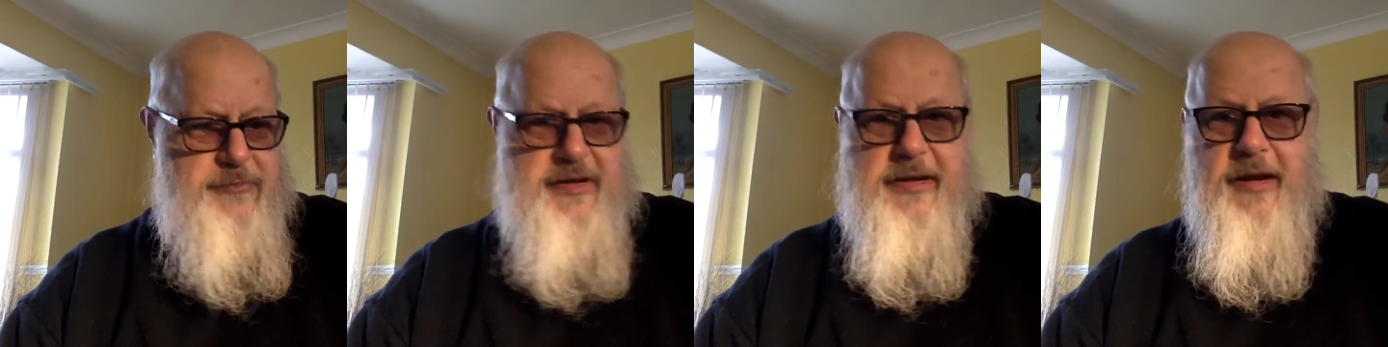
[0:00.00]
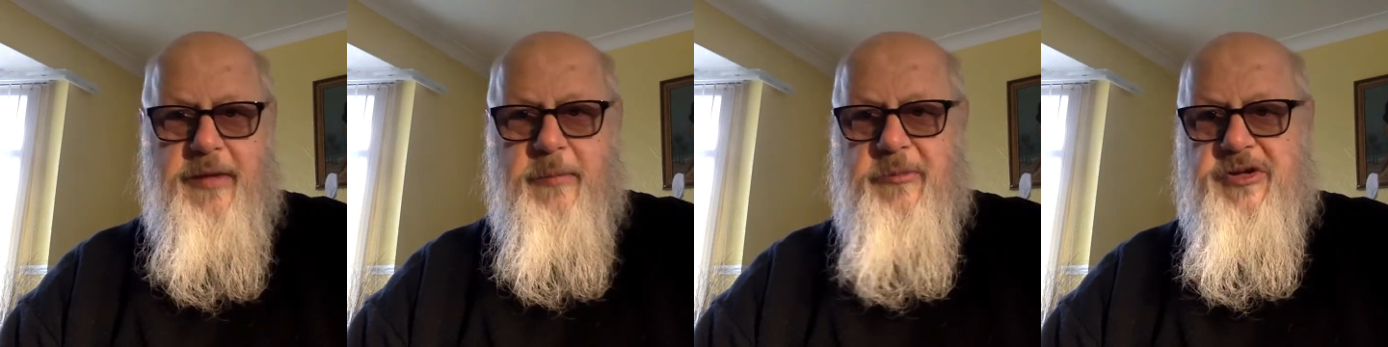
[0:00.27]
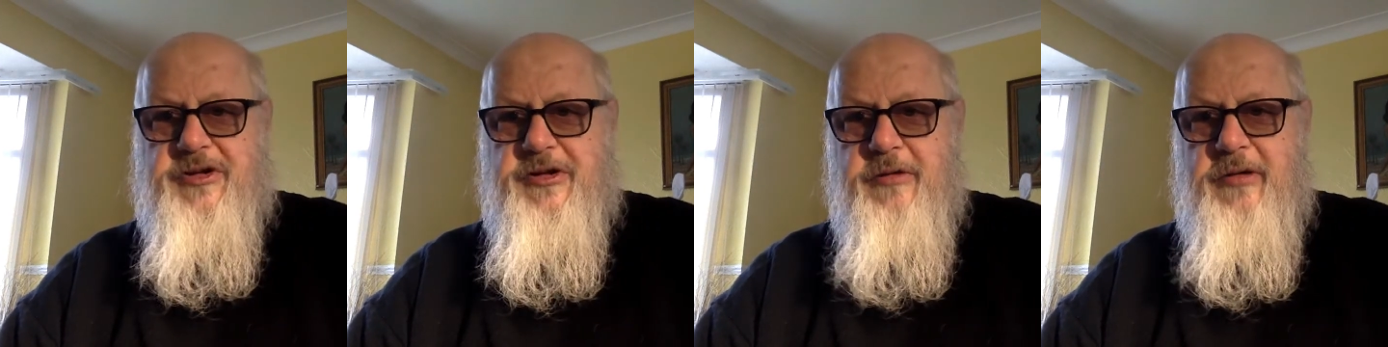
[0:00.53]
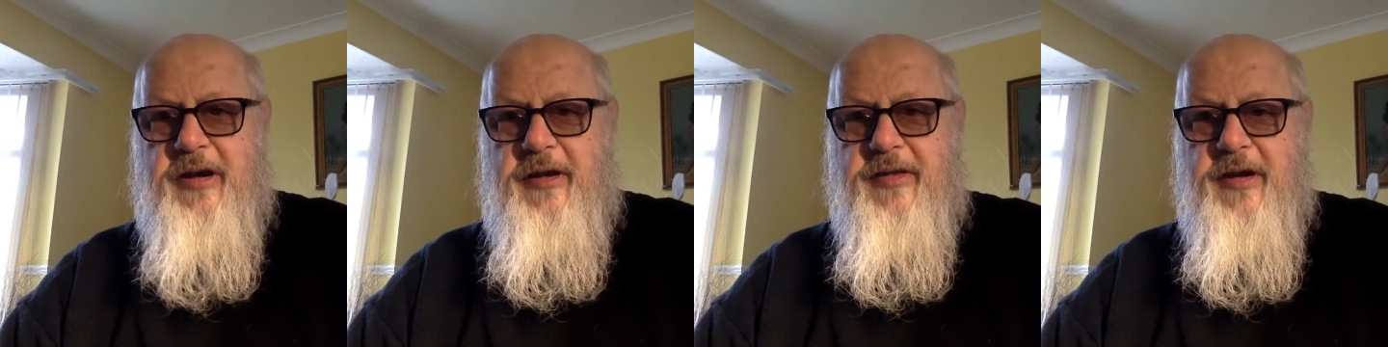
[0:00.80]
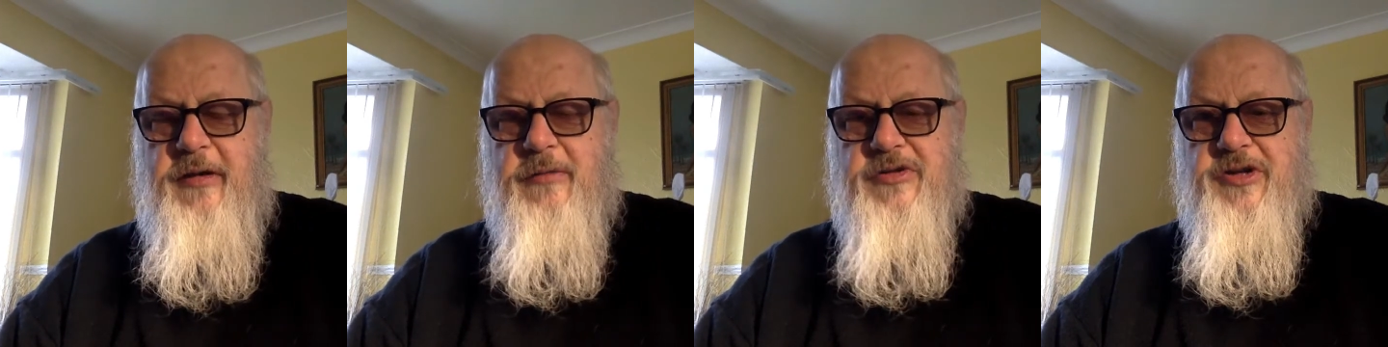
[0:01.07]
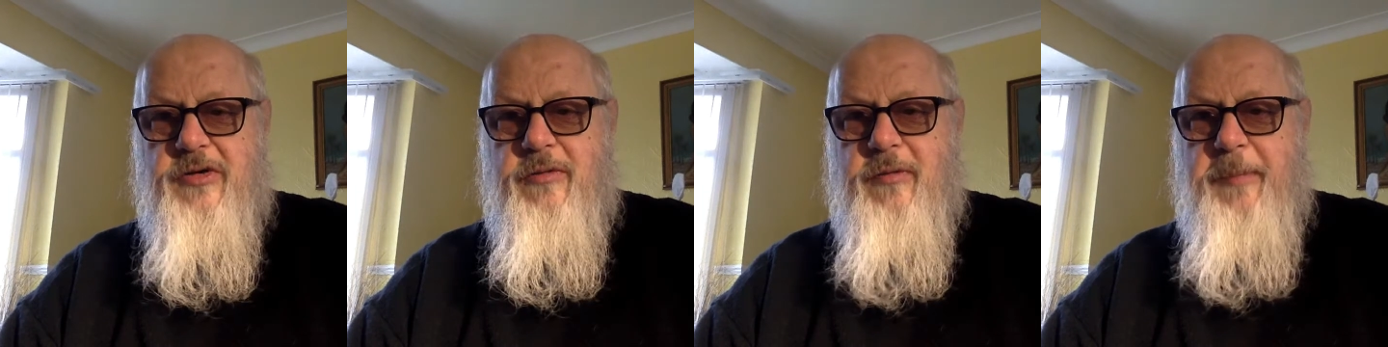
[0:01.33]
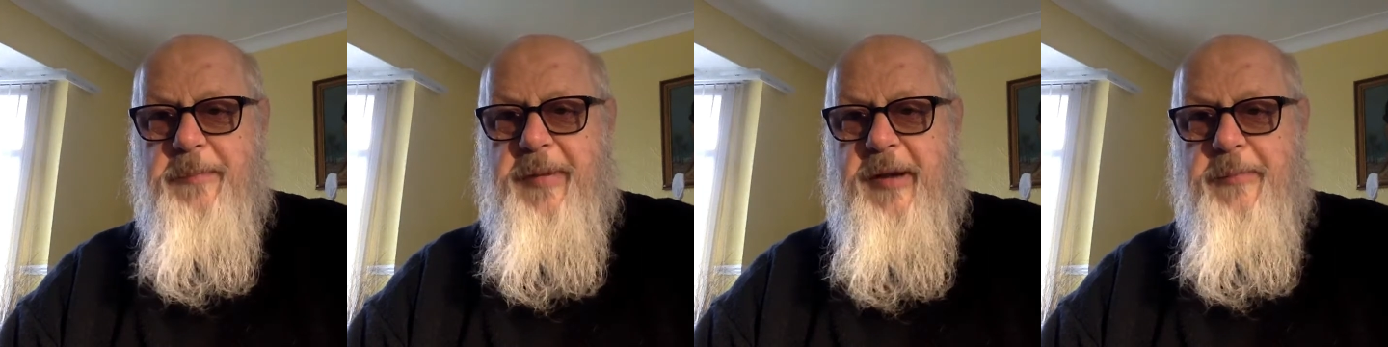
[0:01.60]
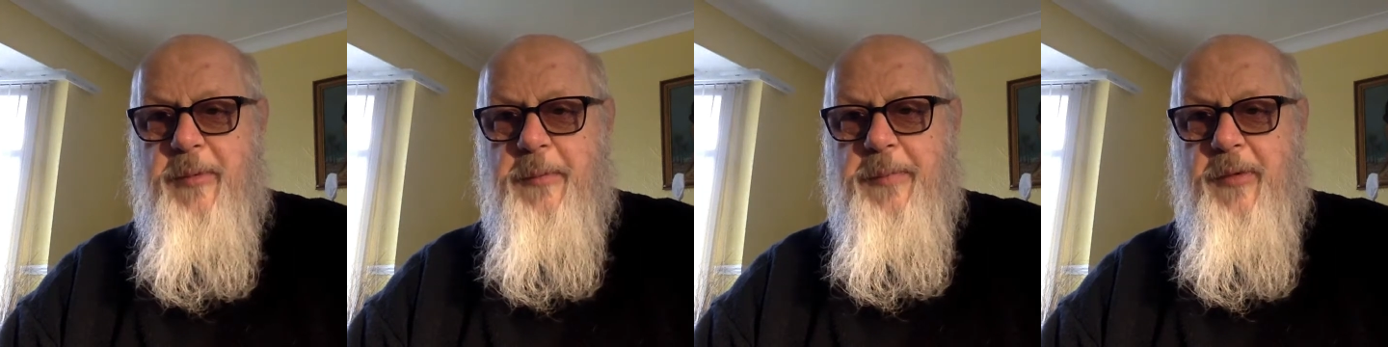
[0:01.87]
get them to do anything. It was only when
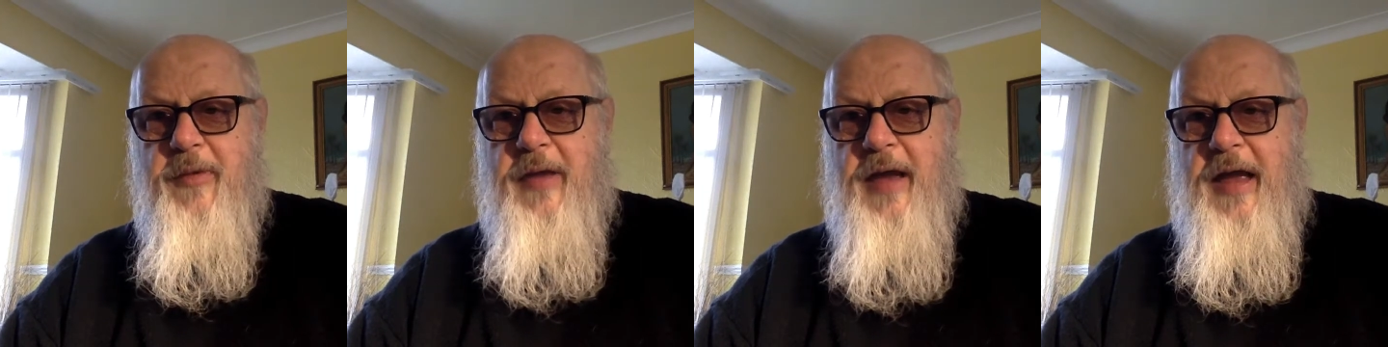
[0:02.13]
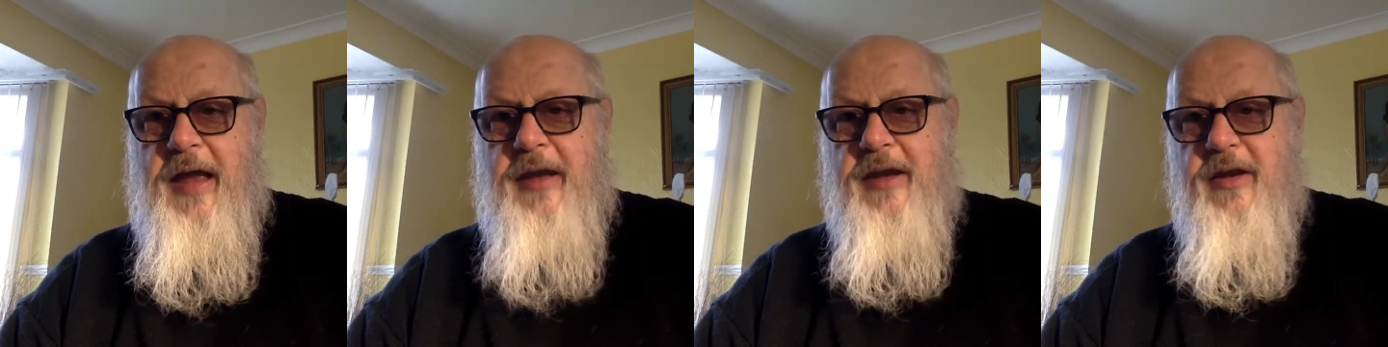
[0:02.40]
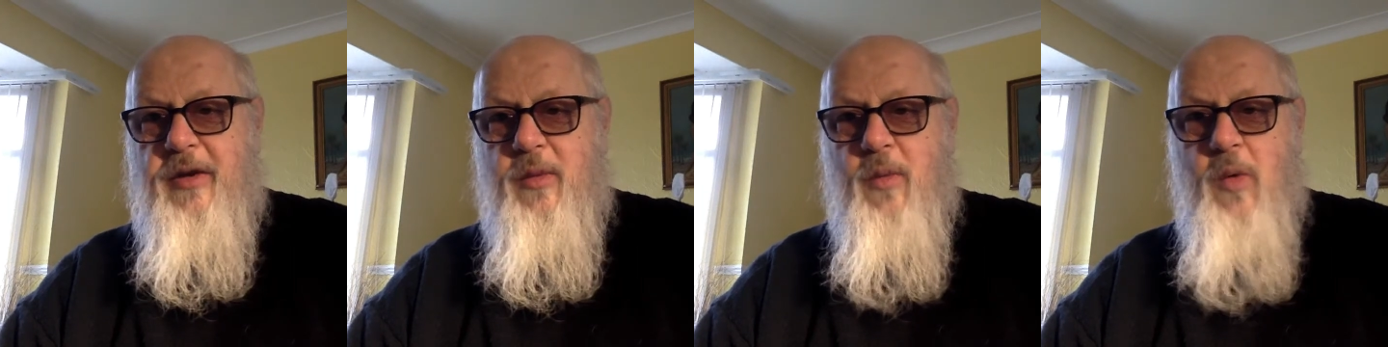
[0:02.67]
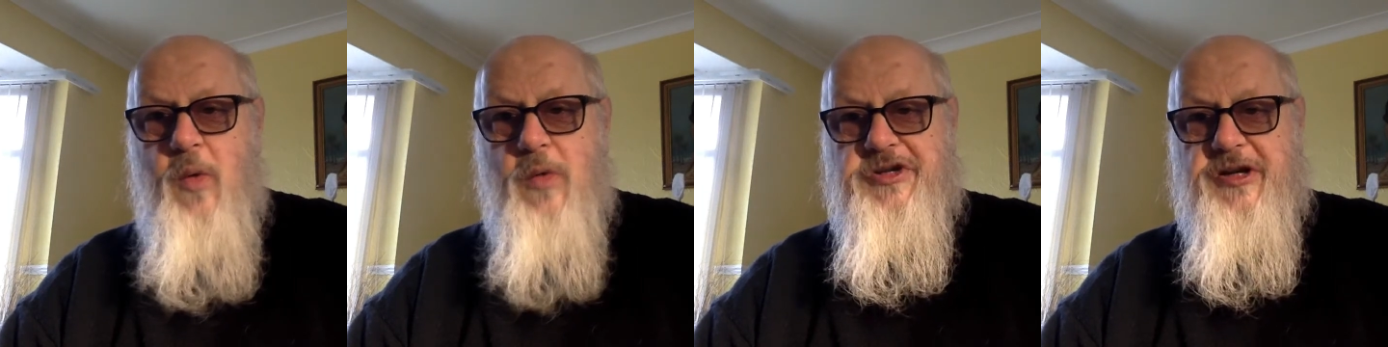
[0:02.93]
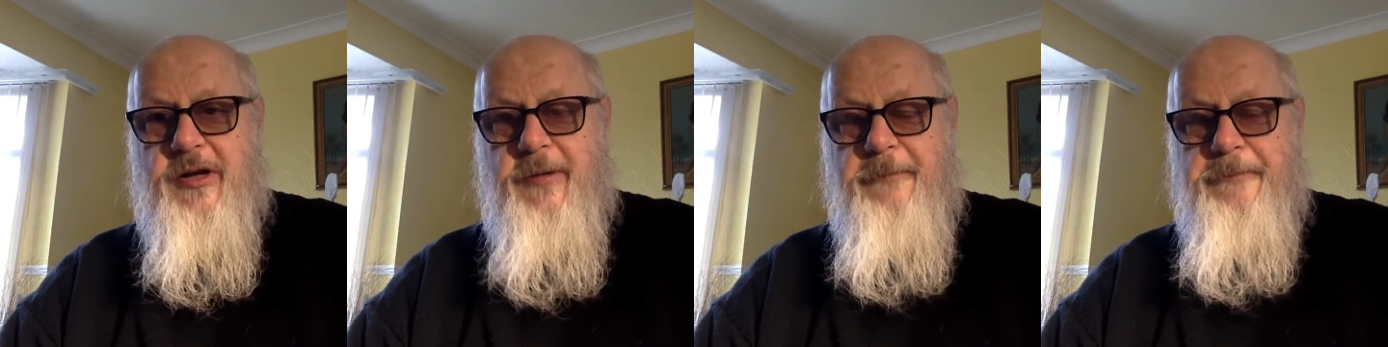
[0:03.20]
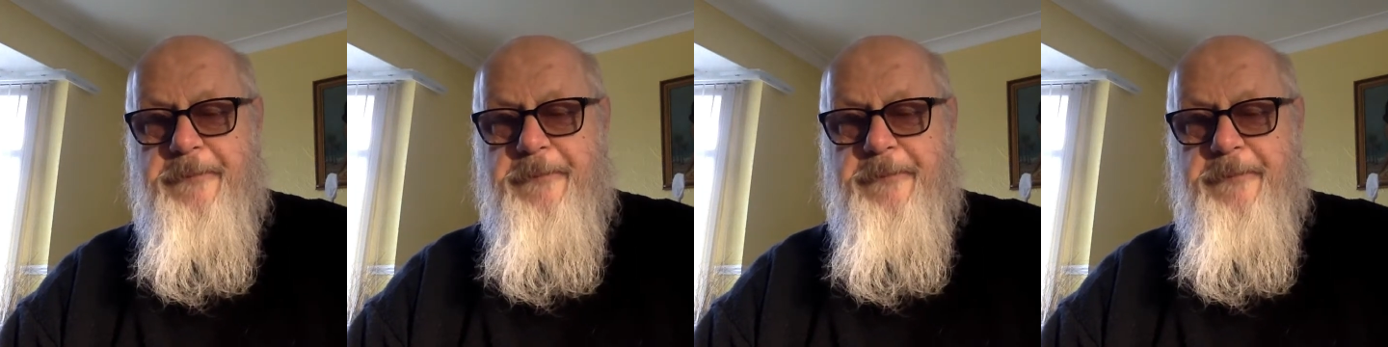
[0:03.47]
people put their hand in the water,